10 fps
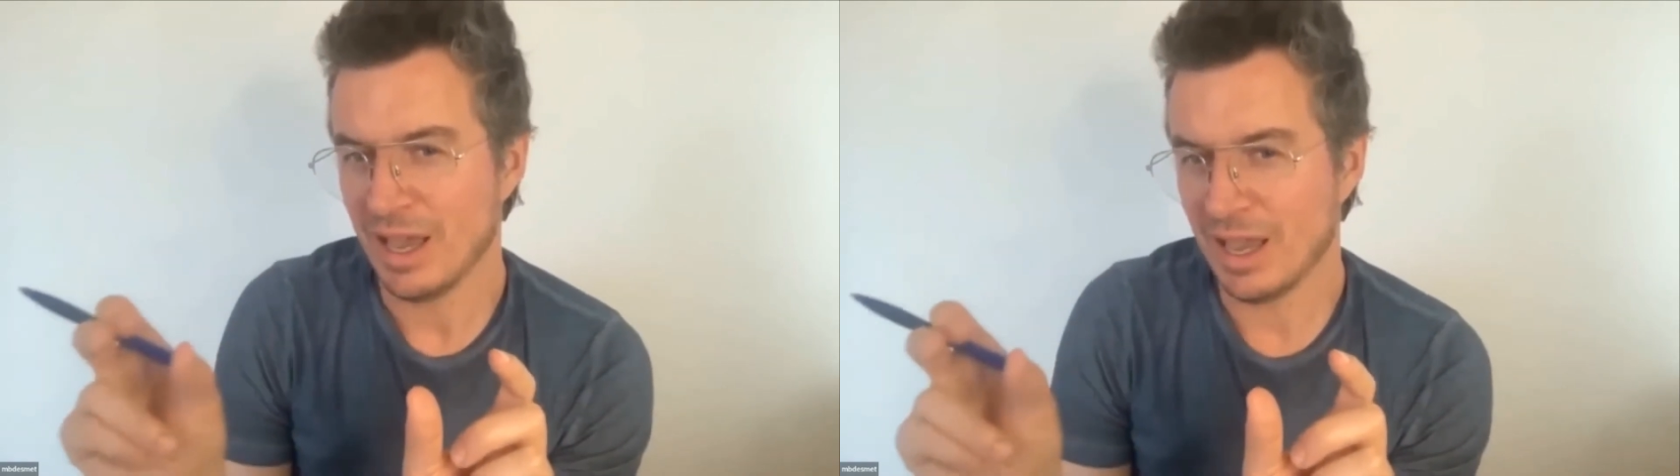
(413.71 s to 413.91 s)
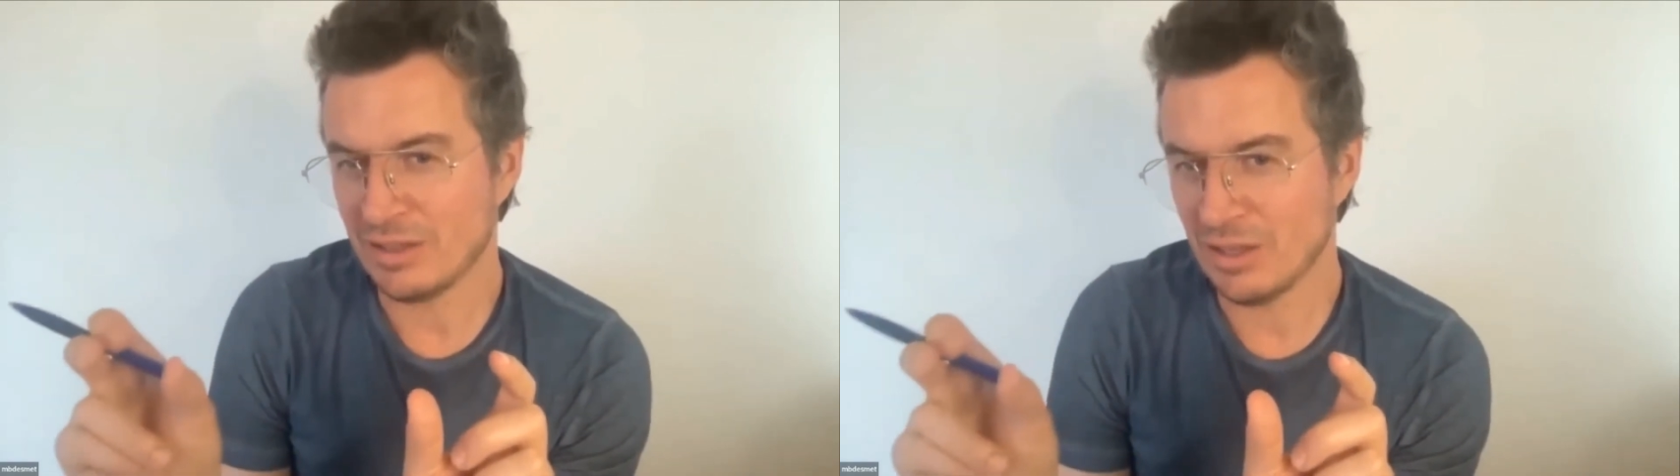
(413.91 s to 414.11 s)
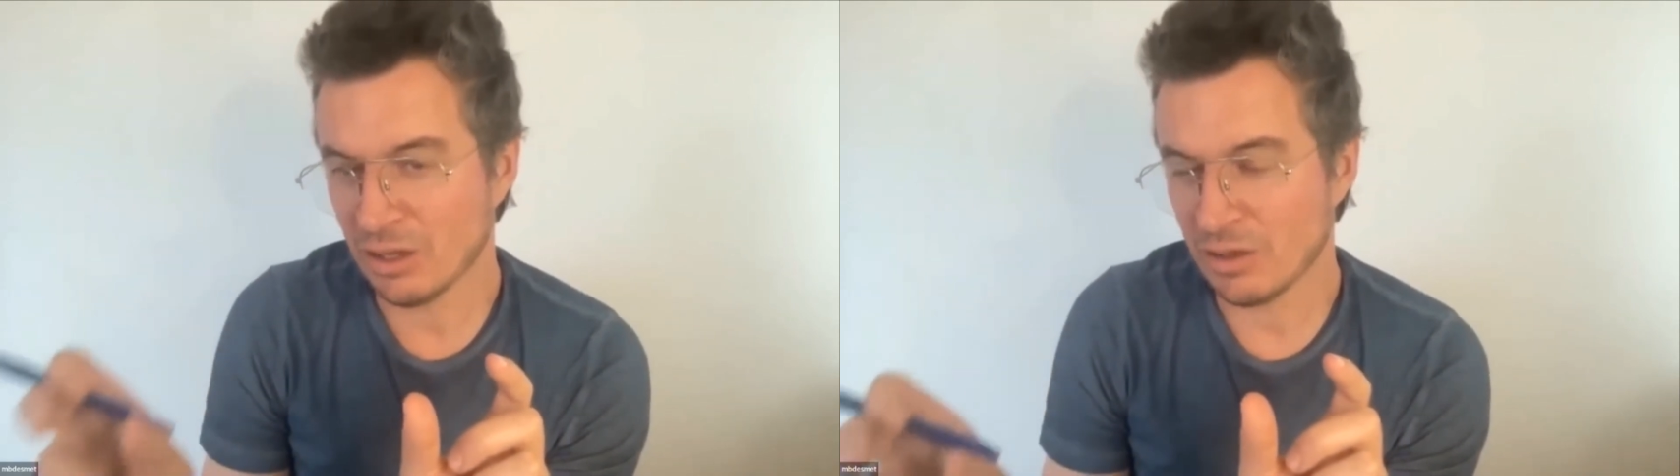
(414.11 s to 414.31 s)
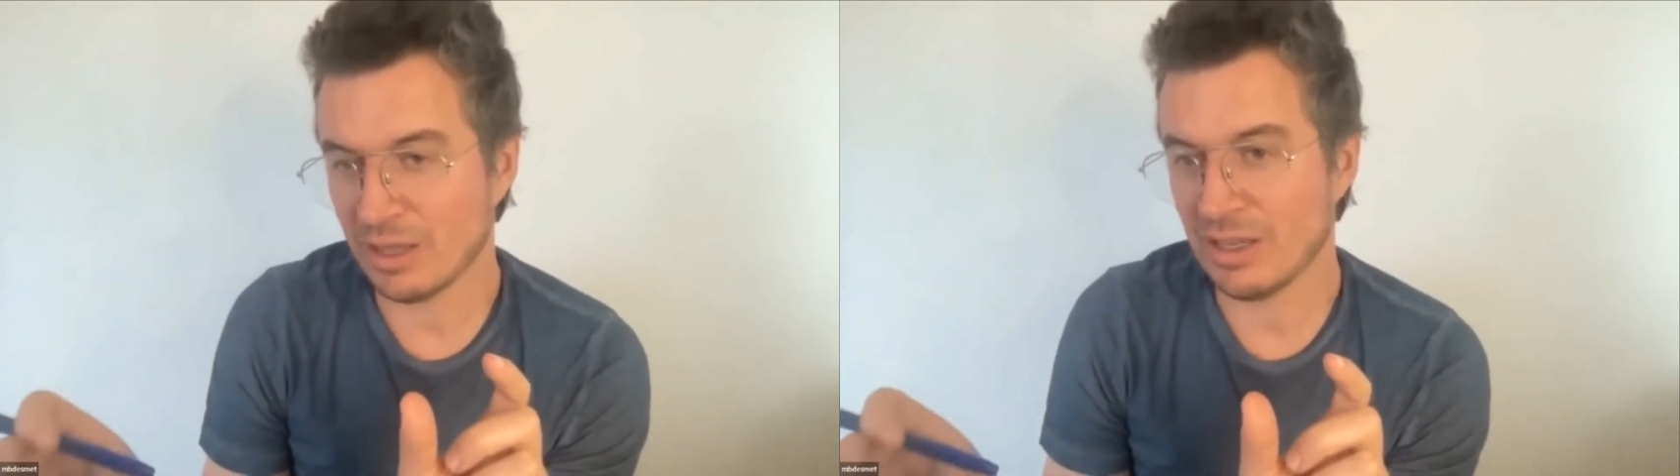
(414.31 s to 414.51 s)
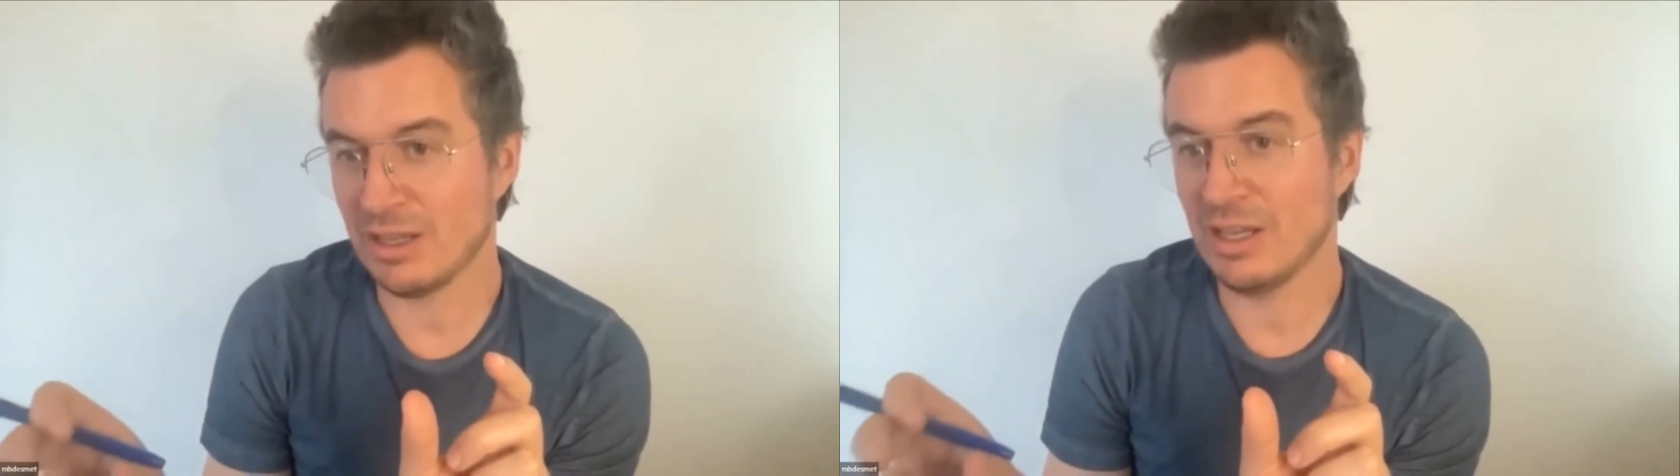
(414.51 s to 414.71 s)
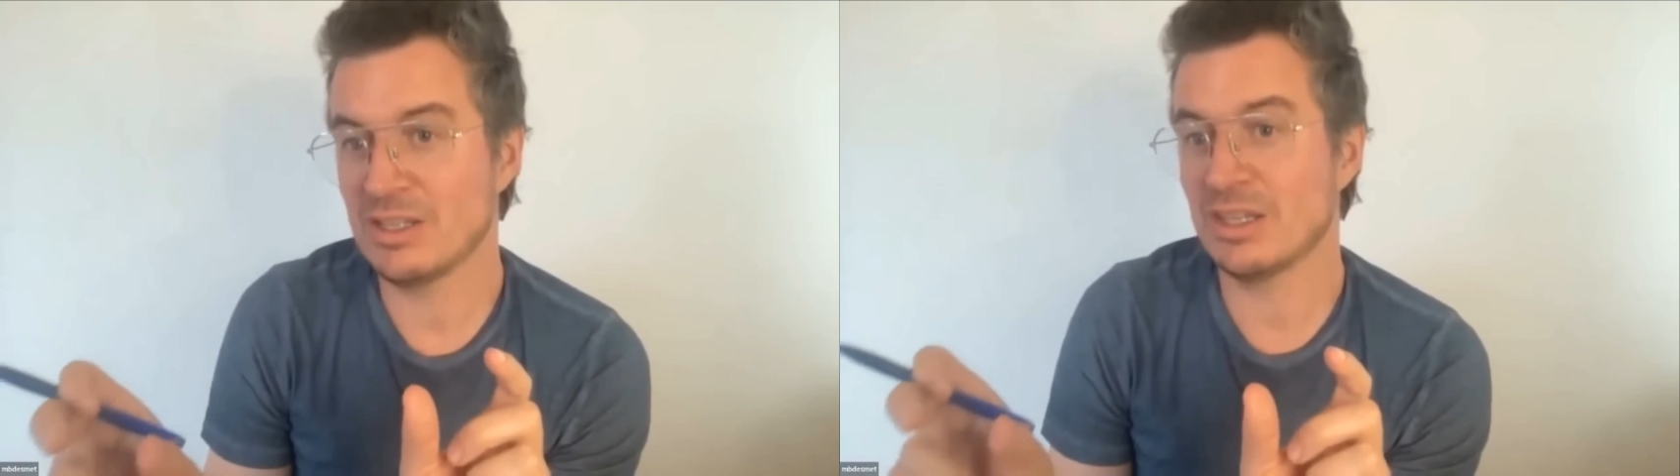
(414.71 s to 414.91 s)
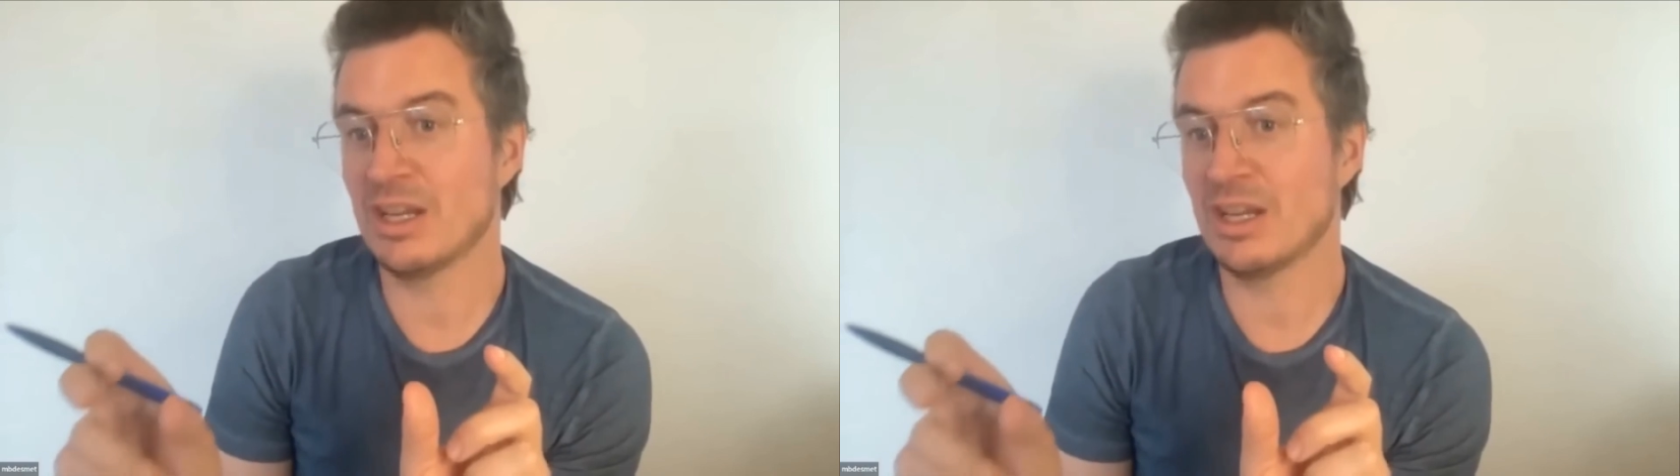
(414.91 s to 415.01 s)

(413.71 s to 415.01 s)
and the other idea leads